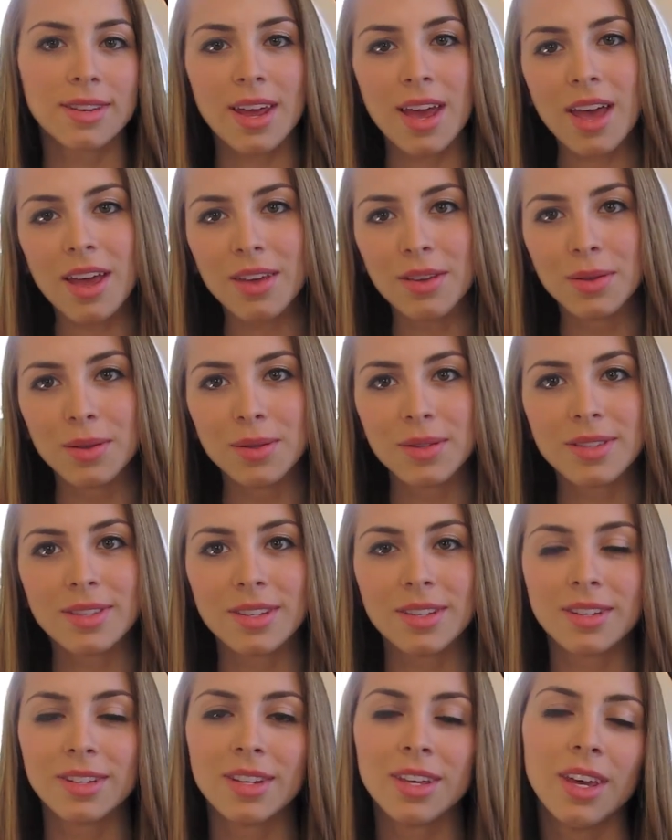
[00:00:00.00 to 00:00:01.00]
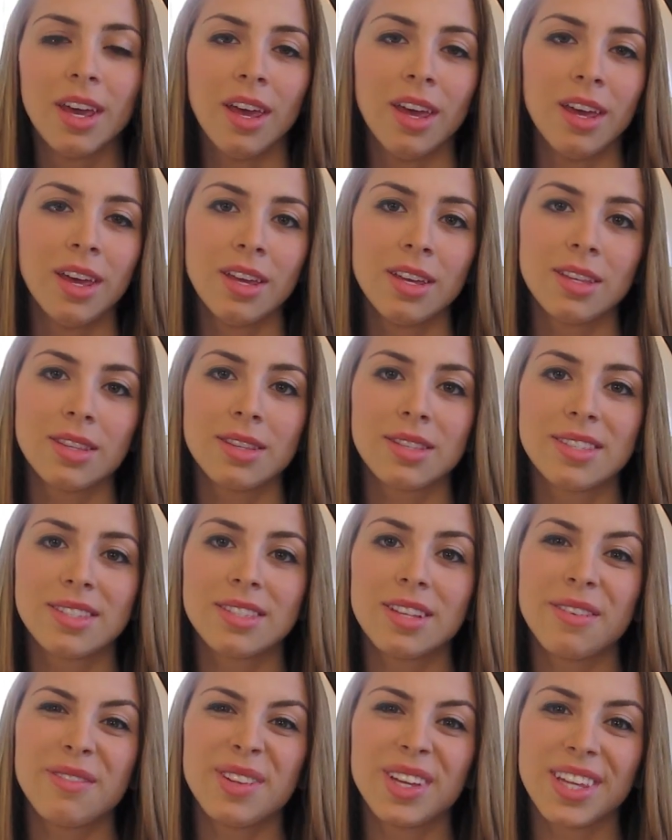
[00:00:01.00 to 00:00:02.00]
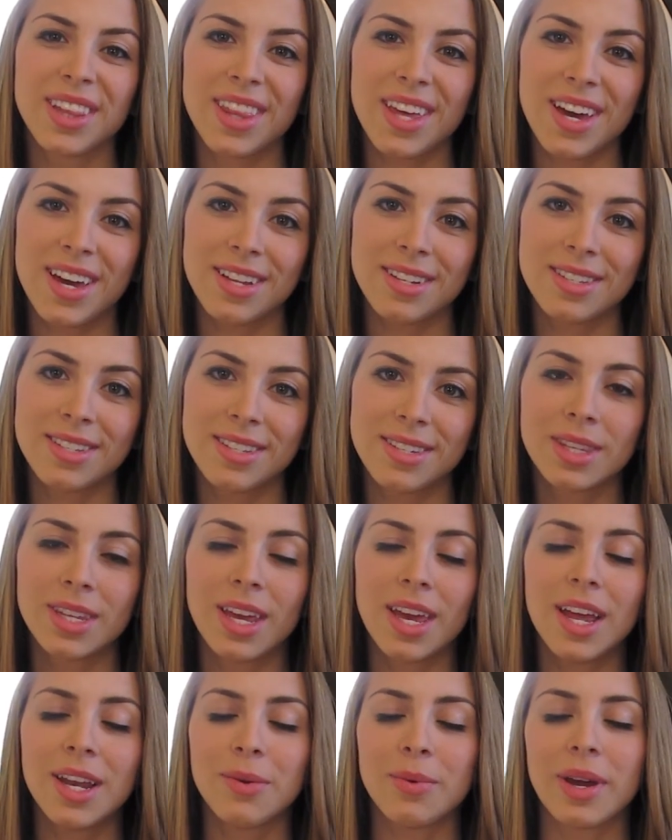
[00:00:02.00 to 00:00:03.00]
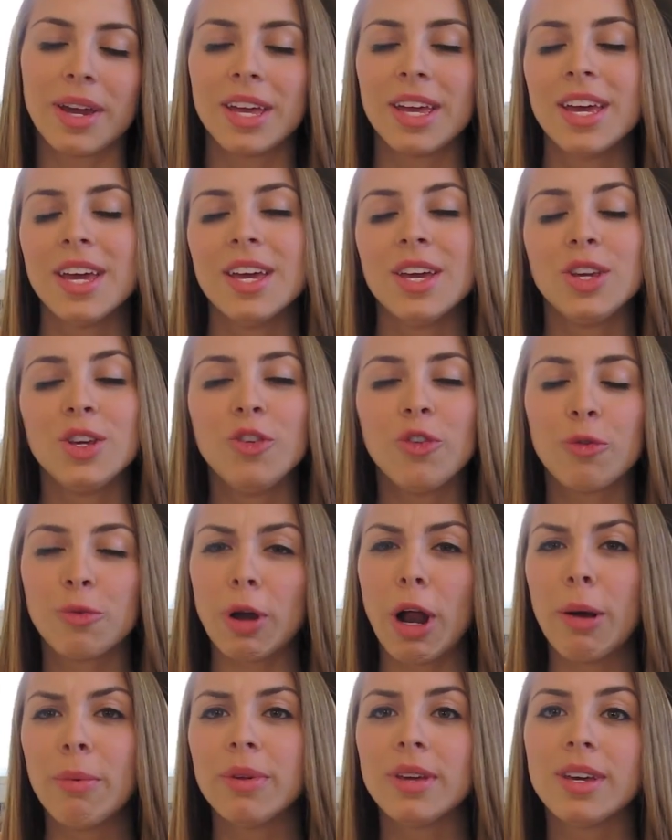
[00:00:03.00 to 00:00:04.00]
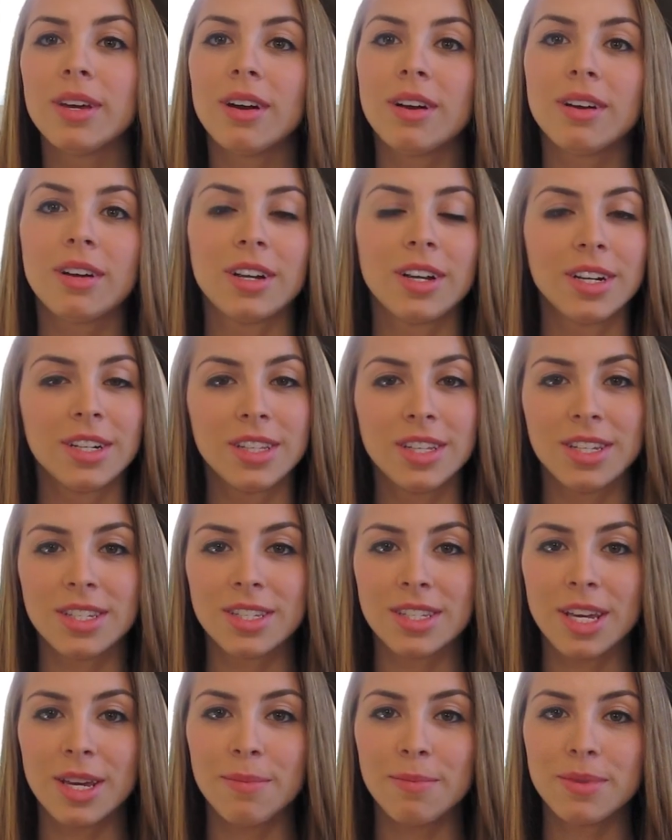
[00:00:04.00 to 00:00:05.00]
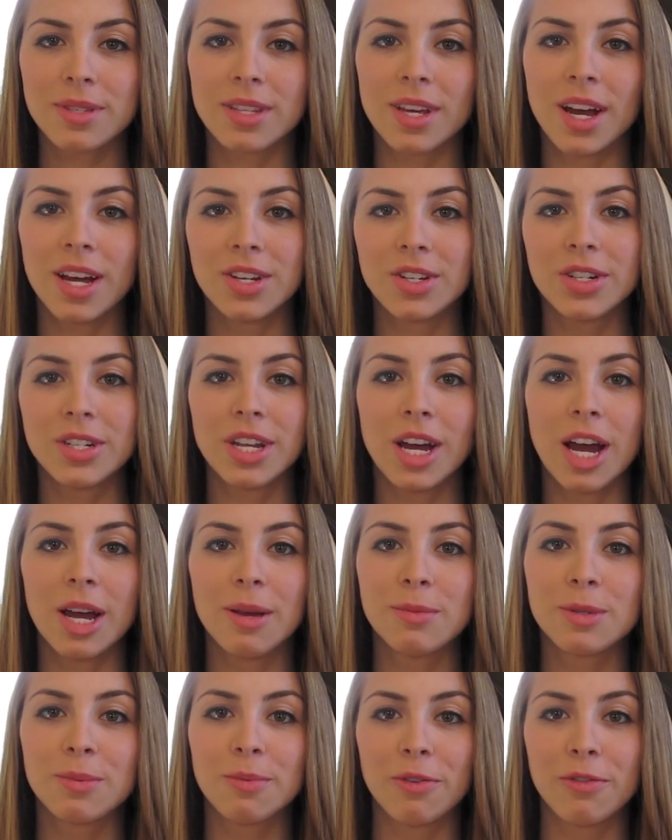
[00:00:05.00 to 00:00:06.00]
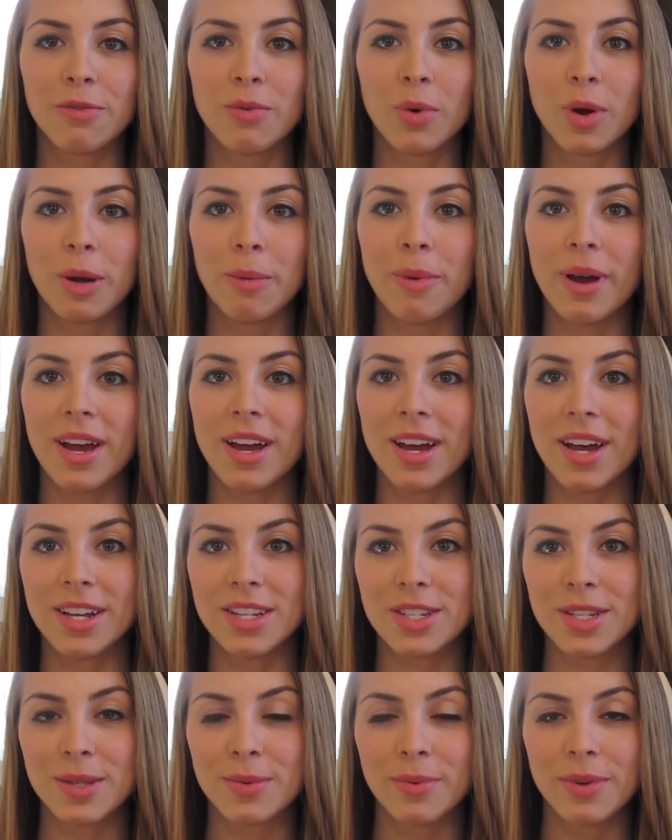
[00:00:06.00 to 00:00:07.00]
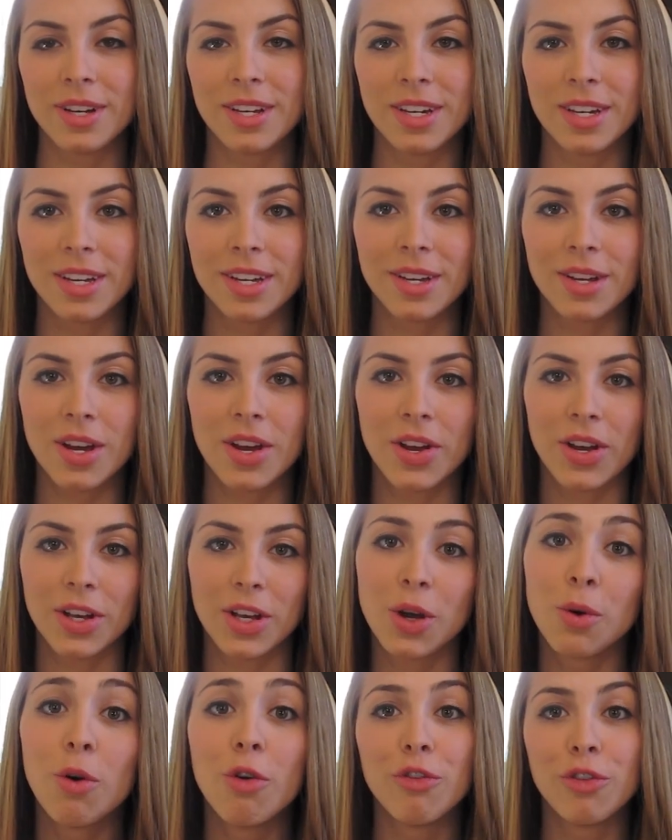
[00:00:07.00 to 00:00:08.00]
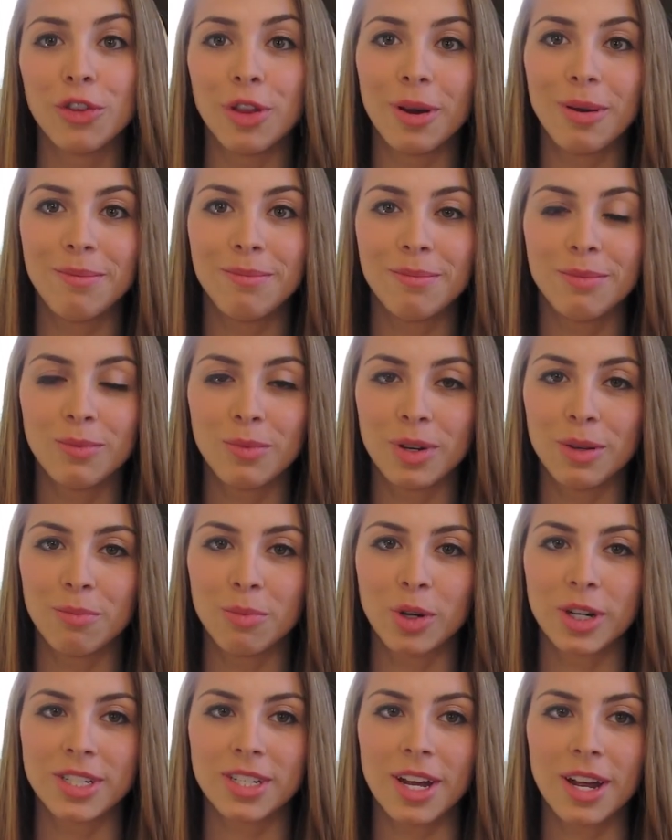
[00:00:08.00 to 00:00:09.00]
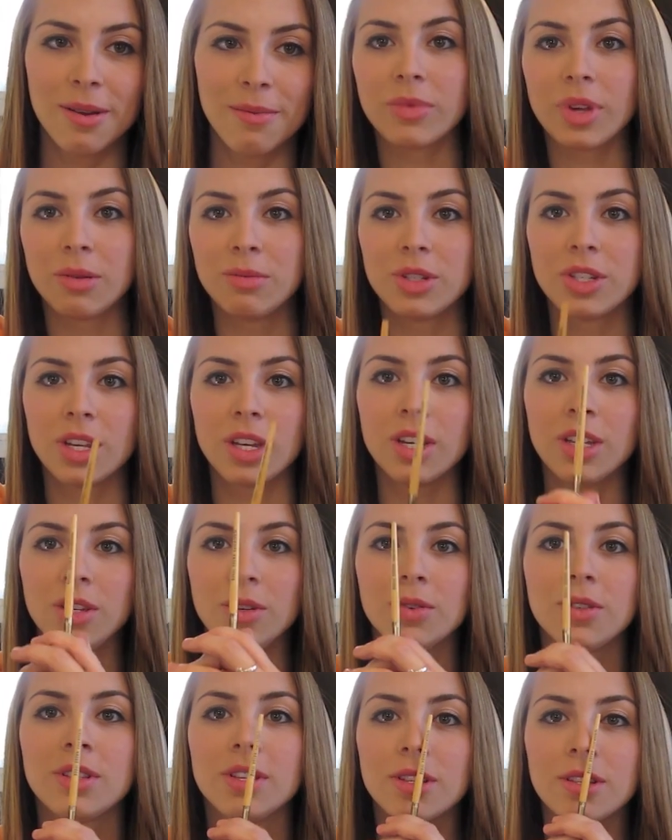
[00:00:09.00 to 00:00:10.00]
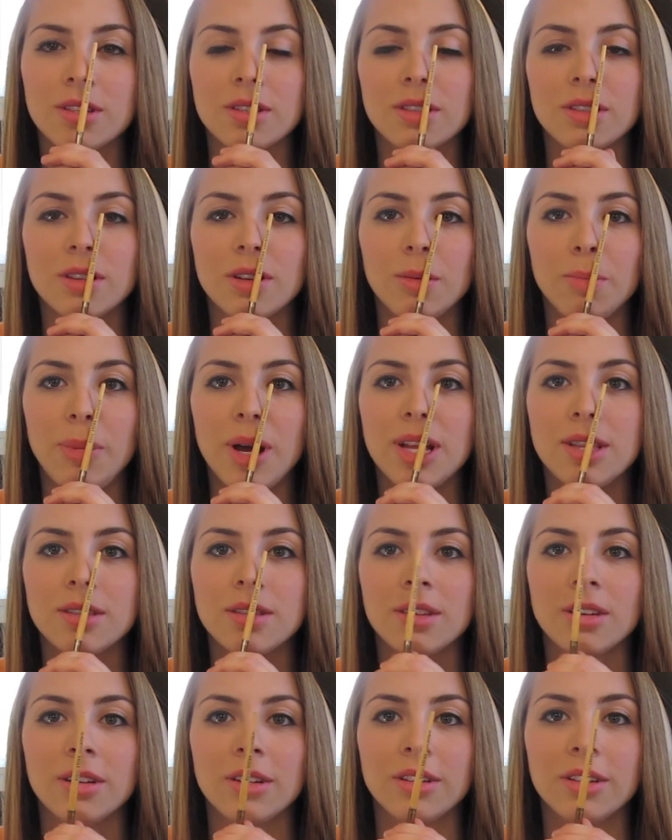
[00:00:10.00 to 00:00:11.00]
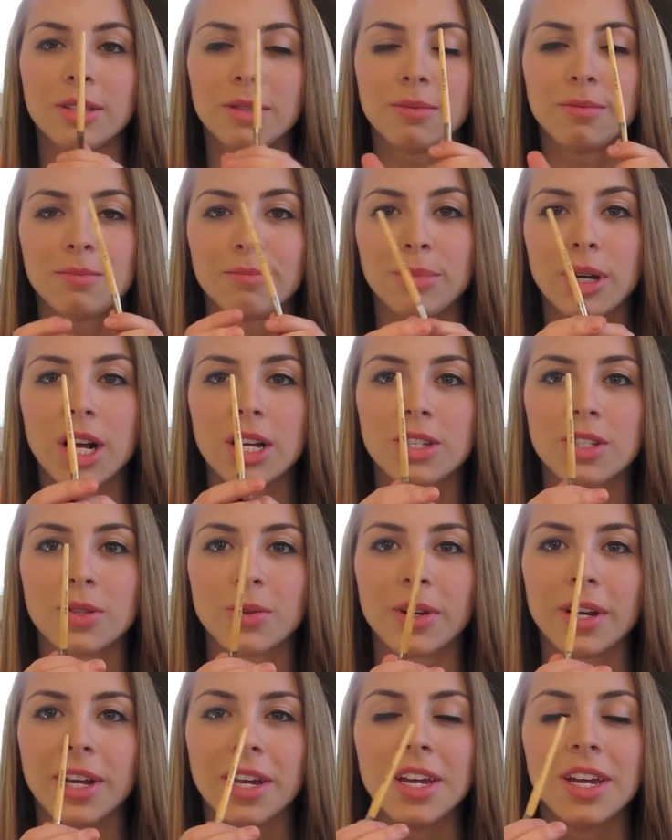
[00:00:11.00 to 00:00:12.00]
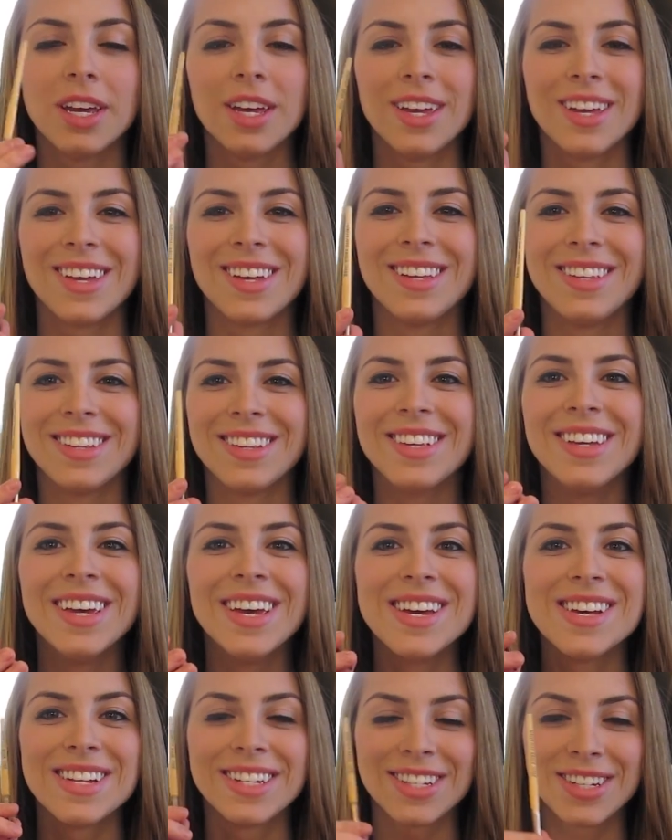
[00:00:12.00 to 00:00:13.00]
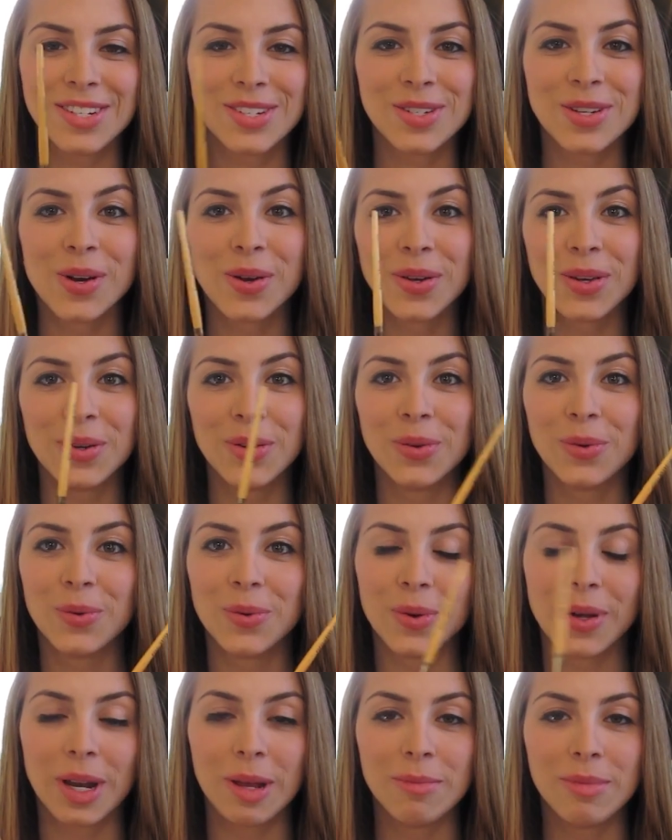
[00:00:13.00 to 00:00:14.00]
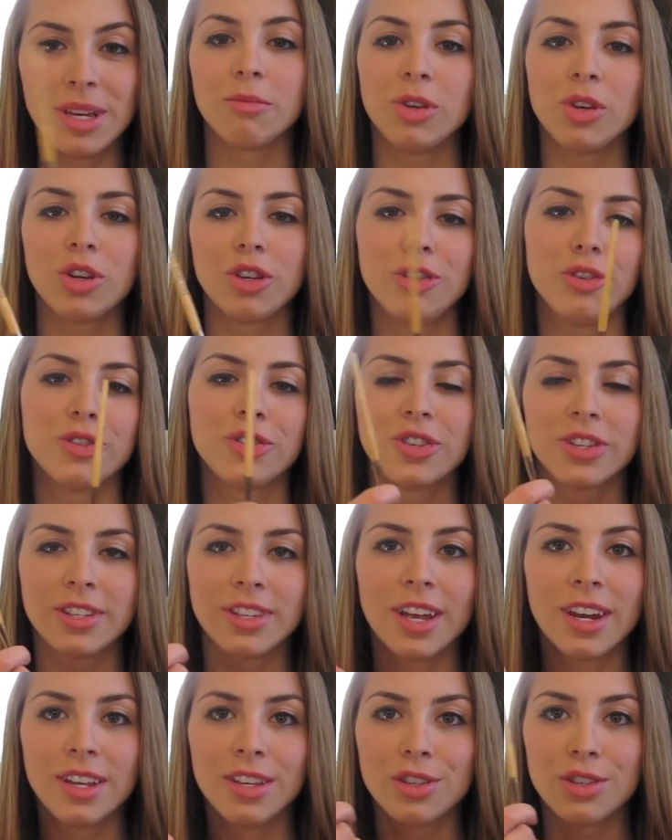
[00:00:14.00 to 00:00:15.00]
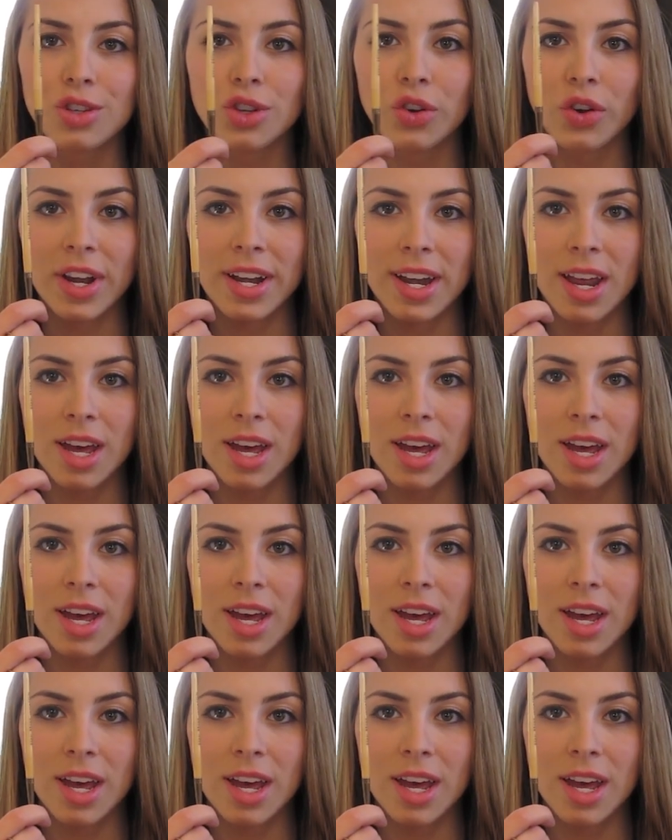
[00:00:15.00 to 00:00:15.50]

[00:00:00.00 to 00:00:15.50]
and angles and stuff like that. Anyway, you've probably heard these tips 100 times before, but I just want to go over them one more time. I'm just going to use this little pencil, or this brush, sorry, to show you what I mean. You could use just any straight